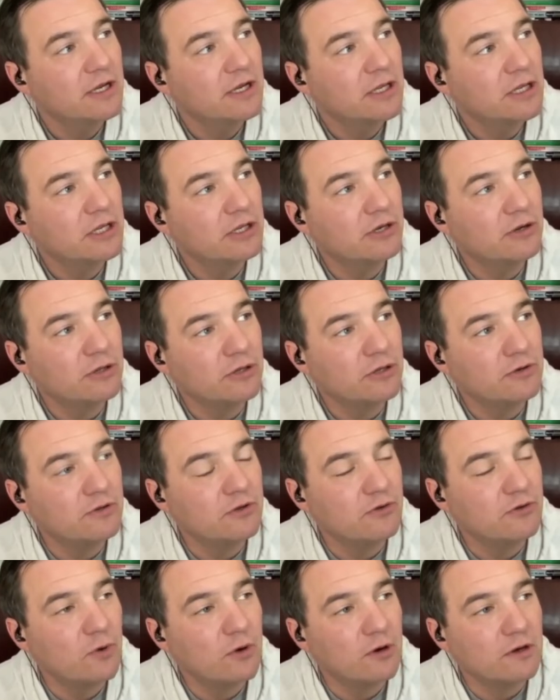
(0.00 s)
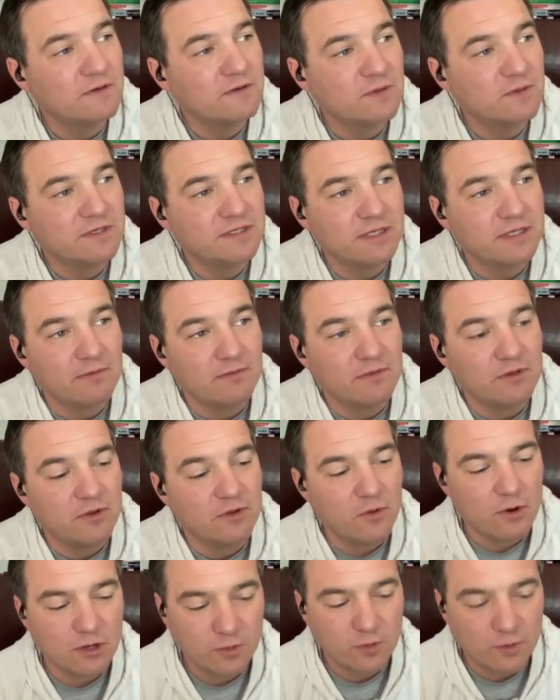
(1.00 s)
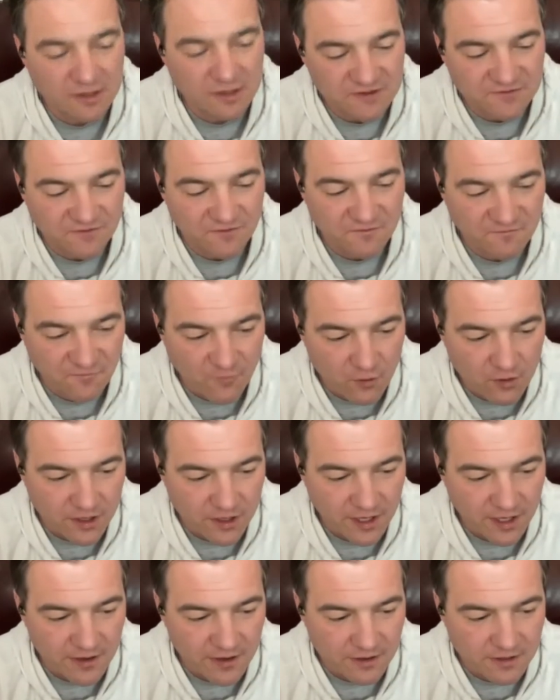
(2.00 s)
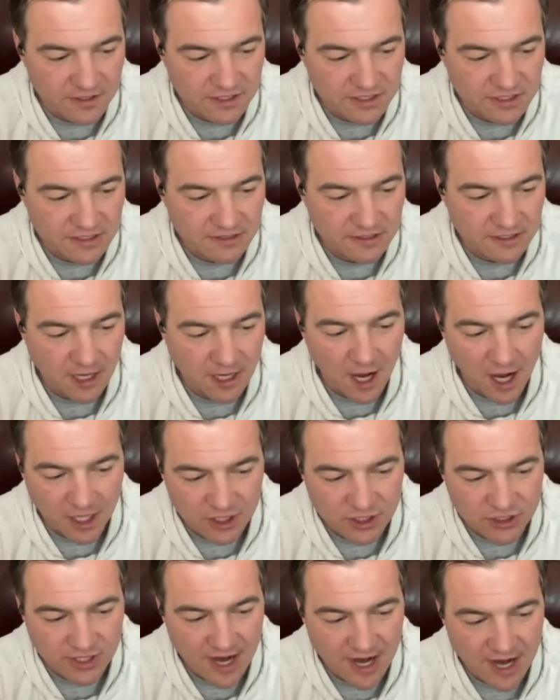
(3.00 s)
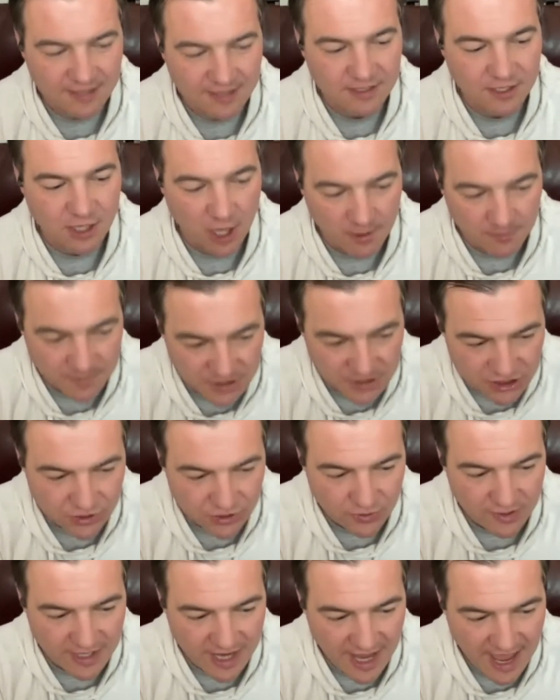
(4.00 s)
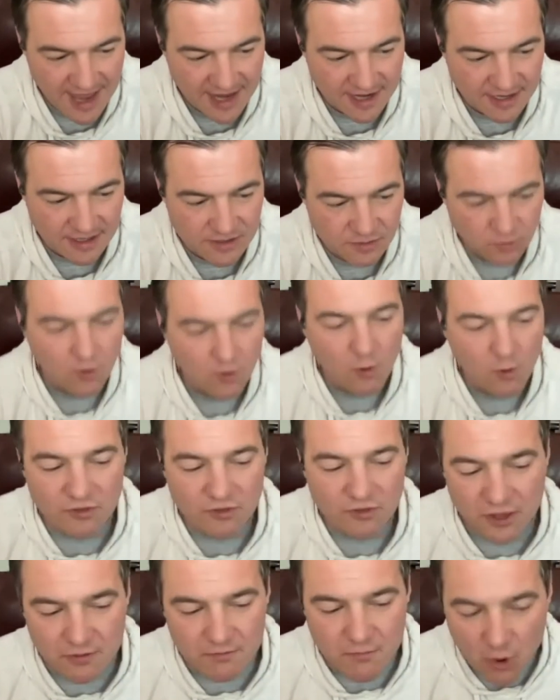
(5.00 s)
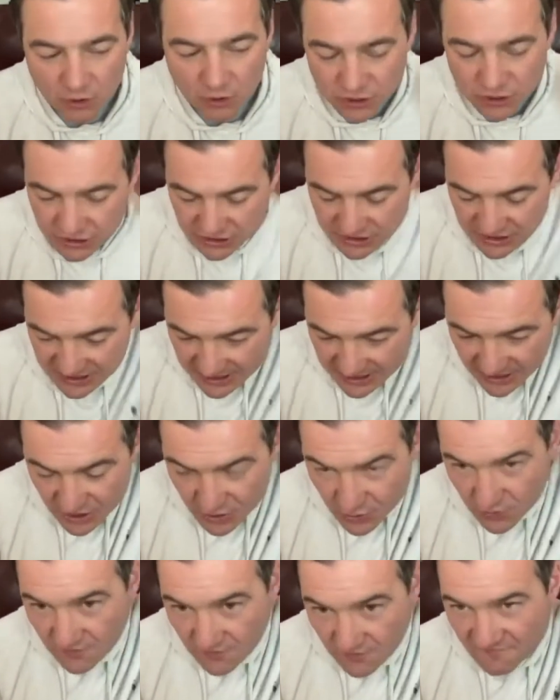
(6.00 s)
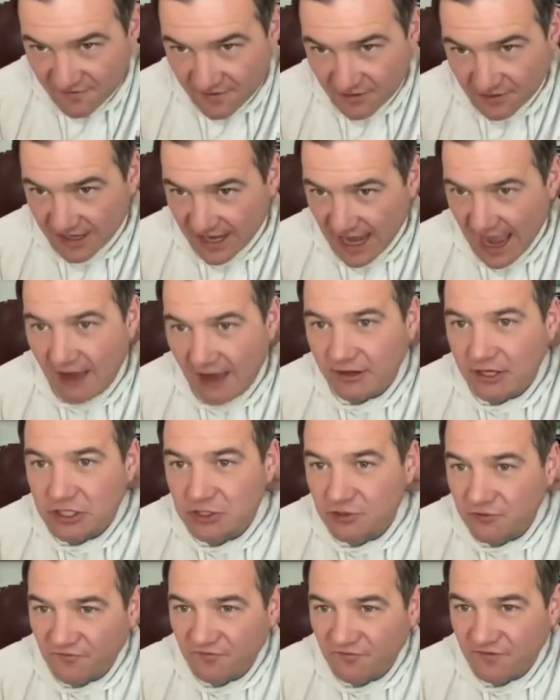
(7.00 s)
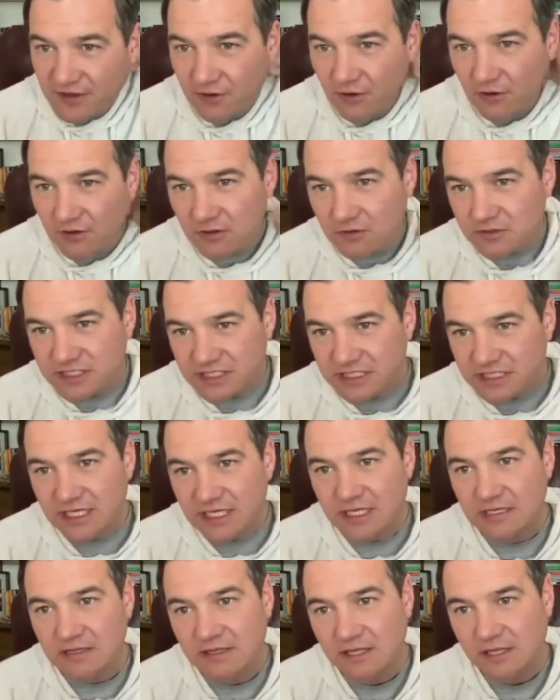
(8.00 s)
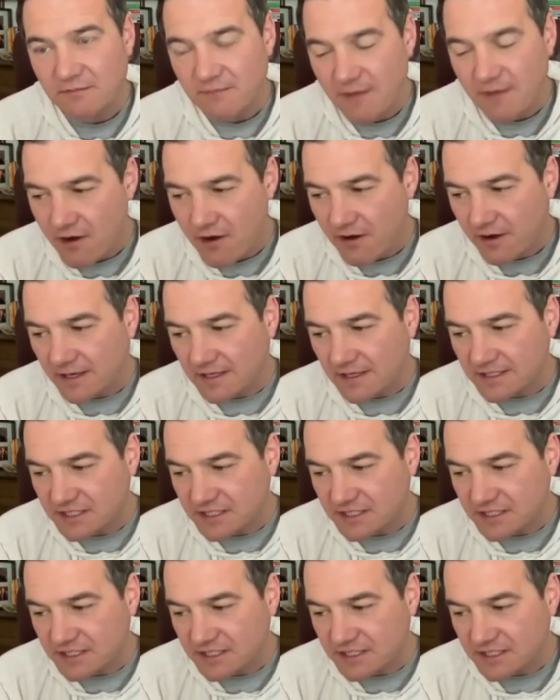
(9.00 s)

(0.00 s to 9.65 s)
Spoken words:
you worked with us for 4 years. The contract comes to an end. What were the emotions that you were feeling? How did you feel seeing the Americans